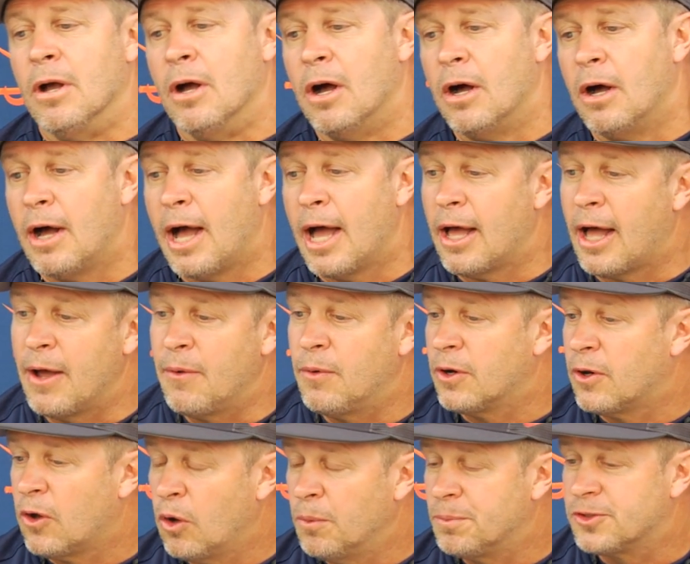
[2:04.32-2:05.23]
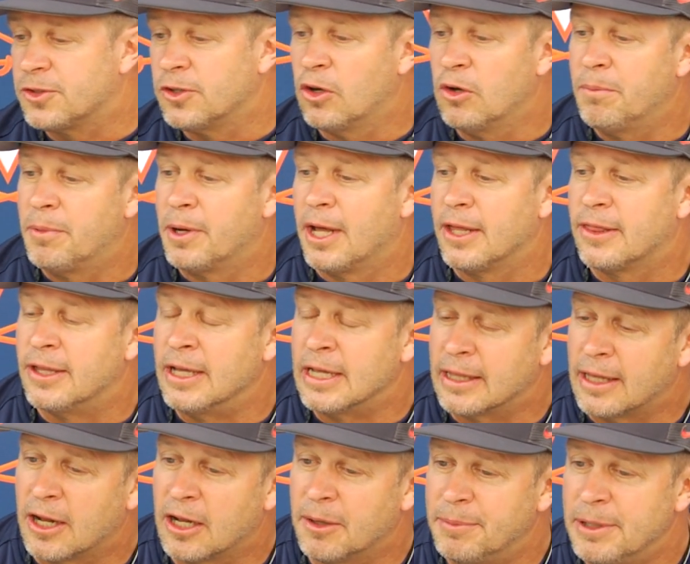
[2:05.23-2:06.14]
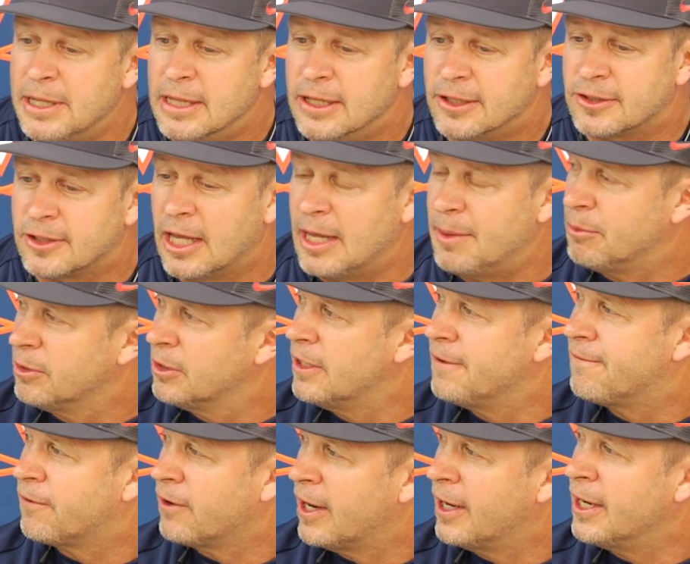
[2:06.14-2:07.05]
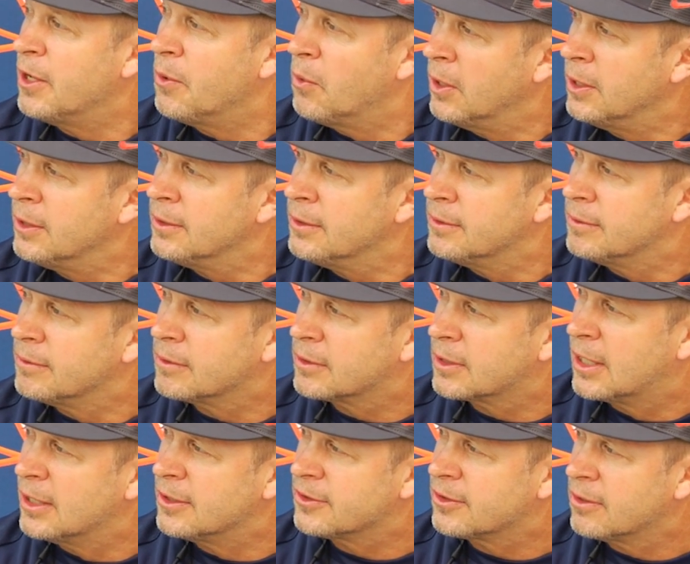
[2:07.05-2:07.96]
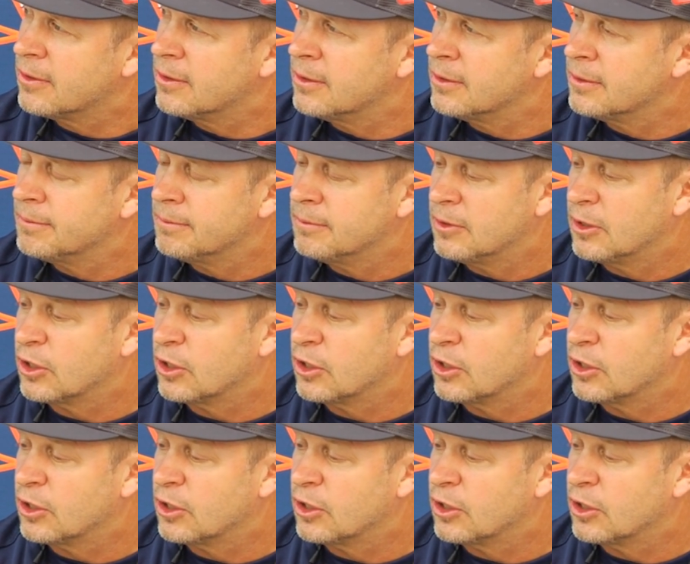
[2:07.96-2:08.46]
Well, I, I, would hope so, but I think that'll be the same really for anyone because there